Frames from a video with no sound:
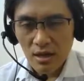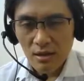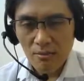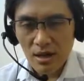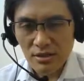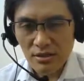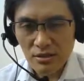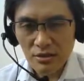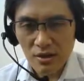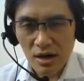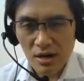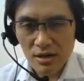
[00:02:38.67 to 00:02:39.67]
Mantle
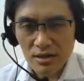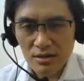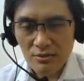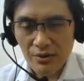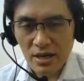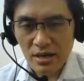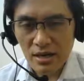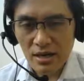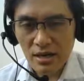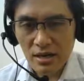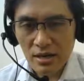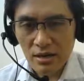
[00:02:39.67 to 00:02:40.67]
drag is
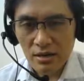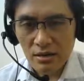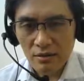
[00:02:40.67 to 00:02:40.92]
really,